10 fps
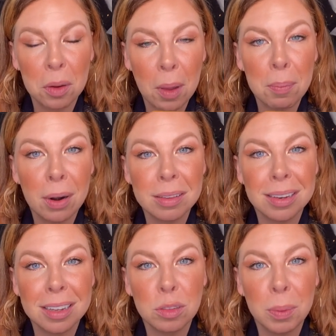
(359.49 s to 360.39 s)
my present
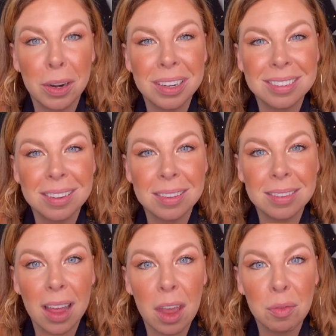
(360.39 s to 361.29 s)
experience in this
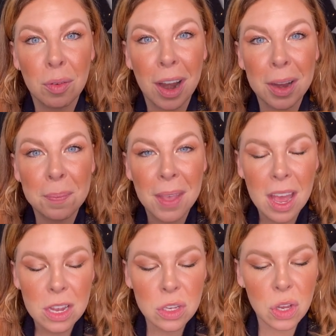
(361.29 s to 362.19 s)
life, right?
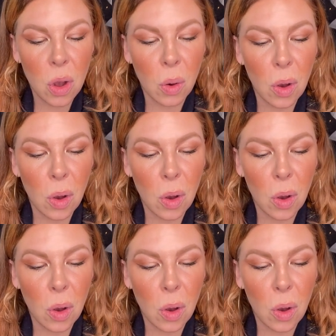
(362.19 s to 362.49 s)
So